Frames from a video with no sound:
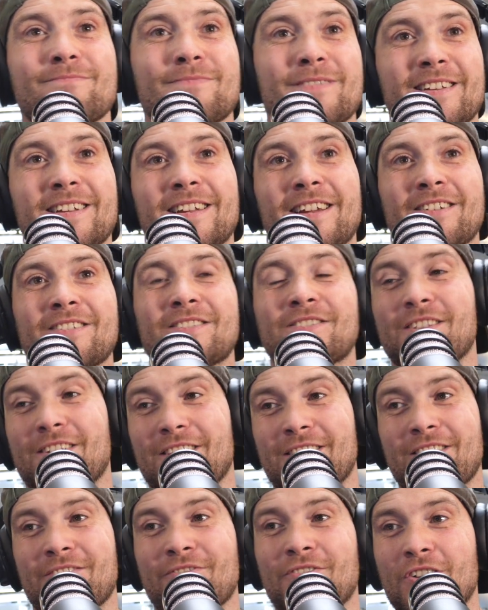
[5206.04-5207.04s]
But it goes,
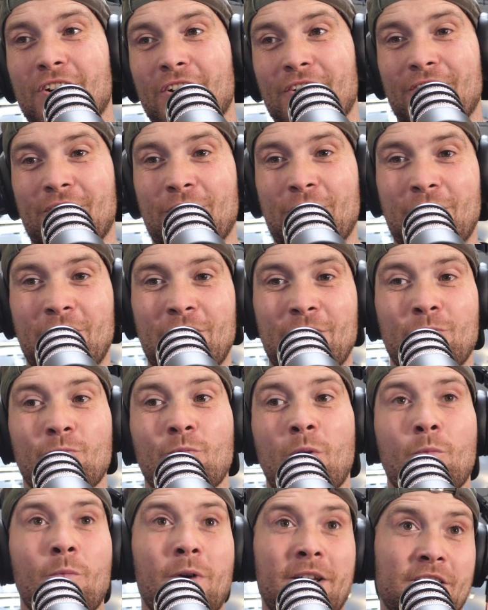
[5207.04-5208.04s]
you've got the
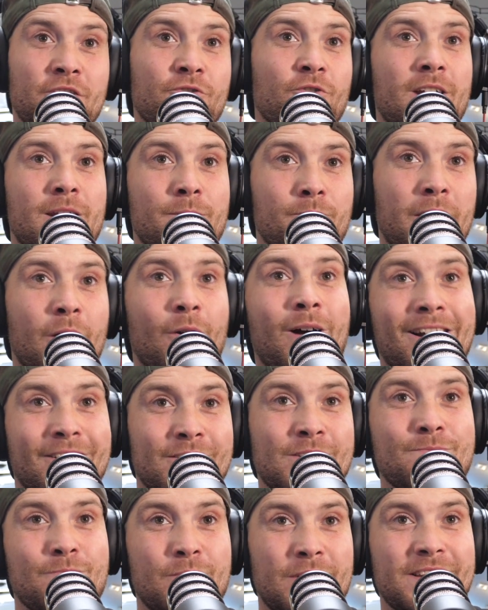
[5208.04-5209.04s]
one where you're trying to blow out
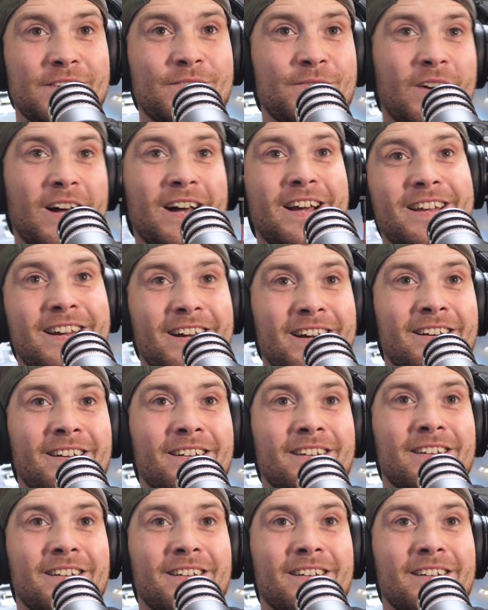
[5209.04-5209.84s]
somebody's fire